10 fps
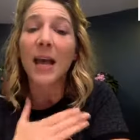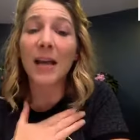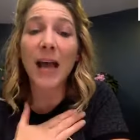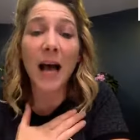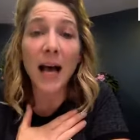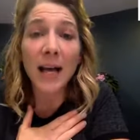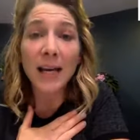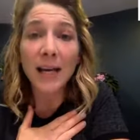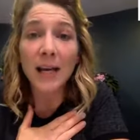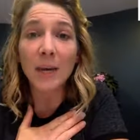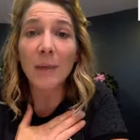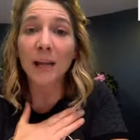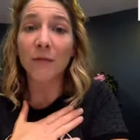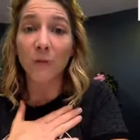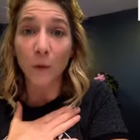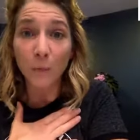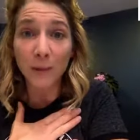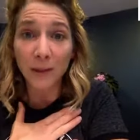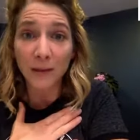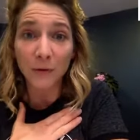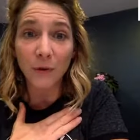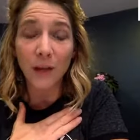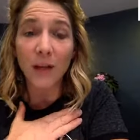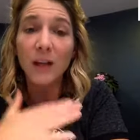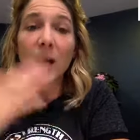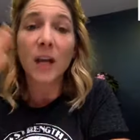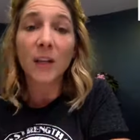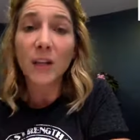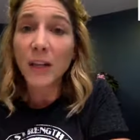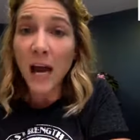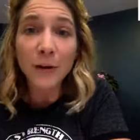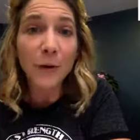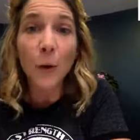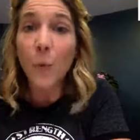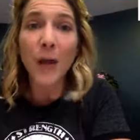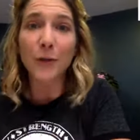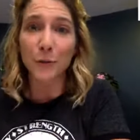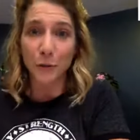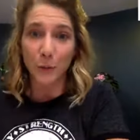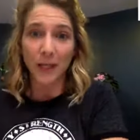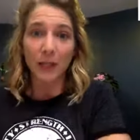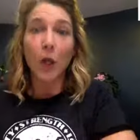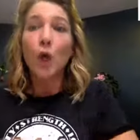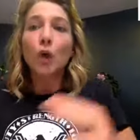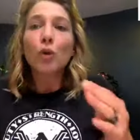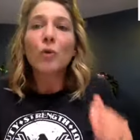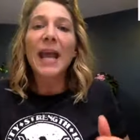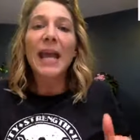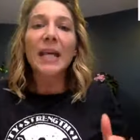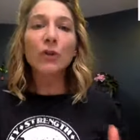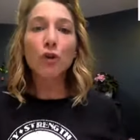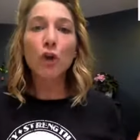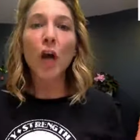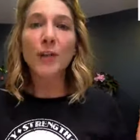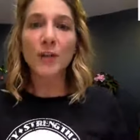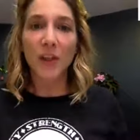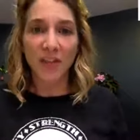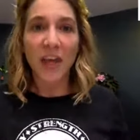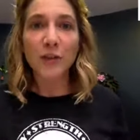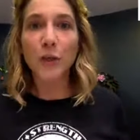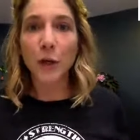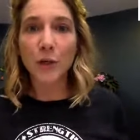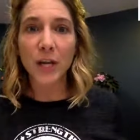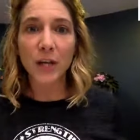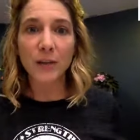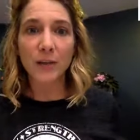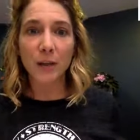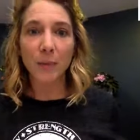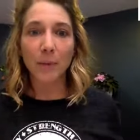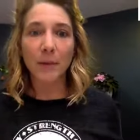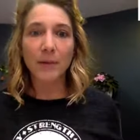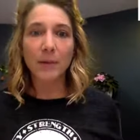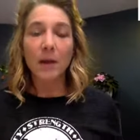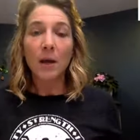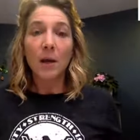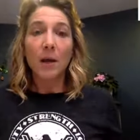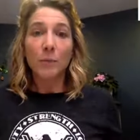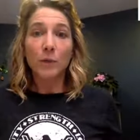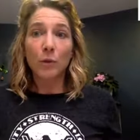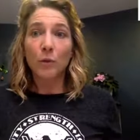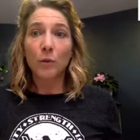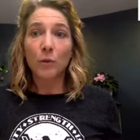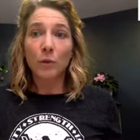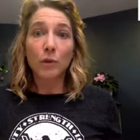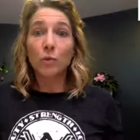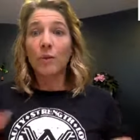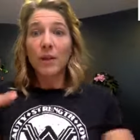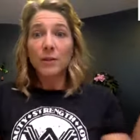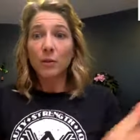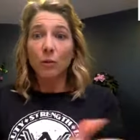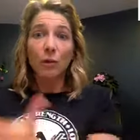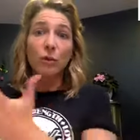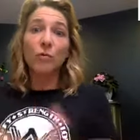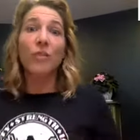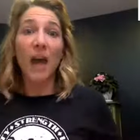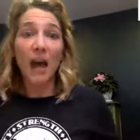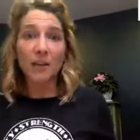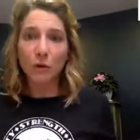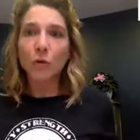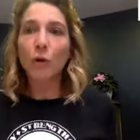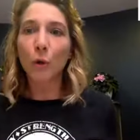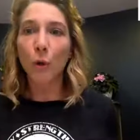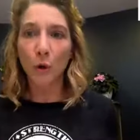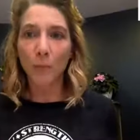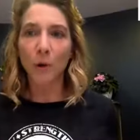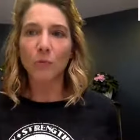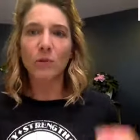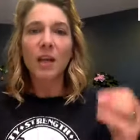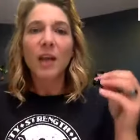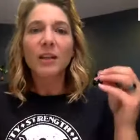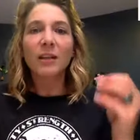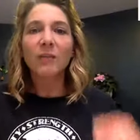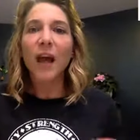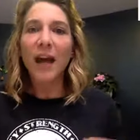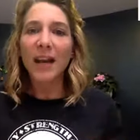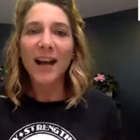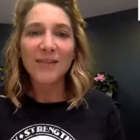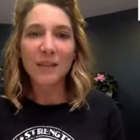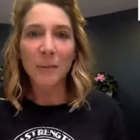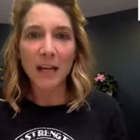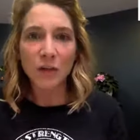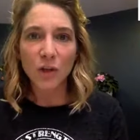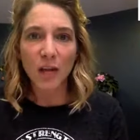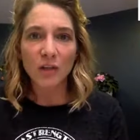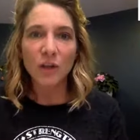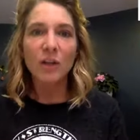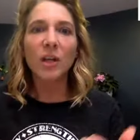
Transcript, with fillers: And I am a firm believer in you got to know what you're doing. You can't just then start taking supplements to do this or do that to your hormones. You've got to have some education.